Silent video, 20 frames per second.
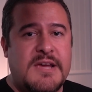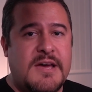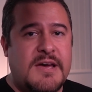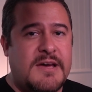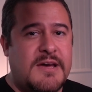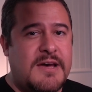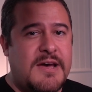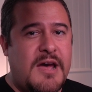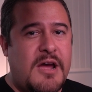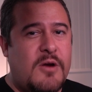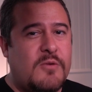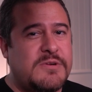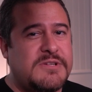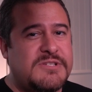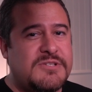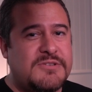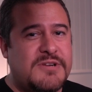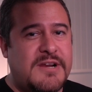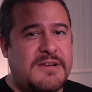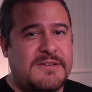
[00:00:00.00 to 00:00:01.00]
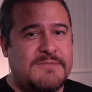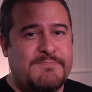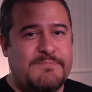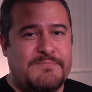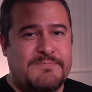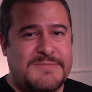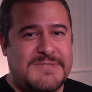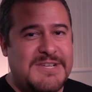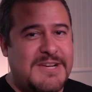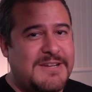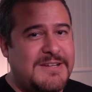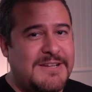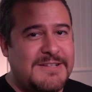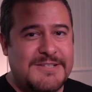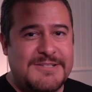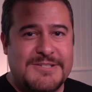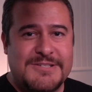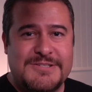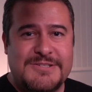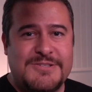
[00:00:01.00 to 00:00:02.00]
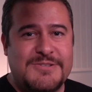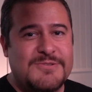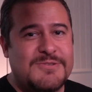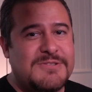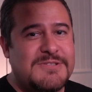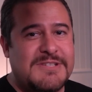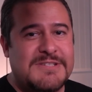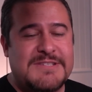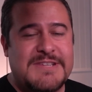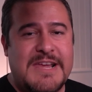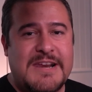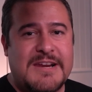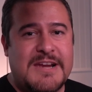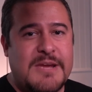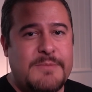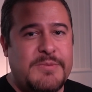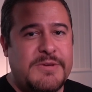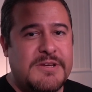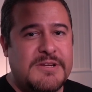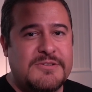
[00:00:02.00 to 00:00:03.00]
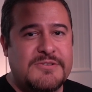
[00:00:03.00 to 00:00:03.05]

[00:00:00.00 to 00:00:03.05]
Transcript: I always try to technically just use the static IP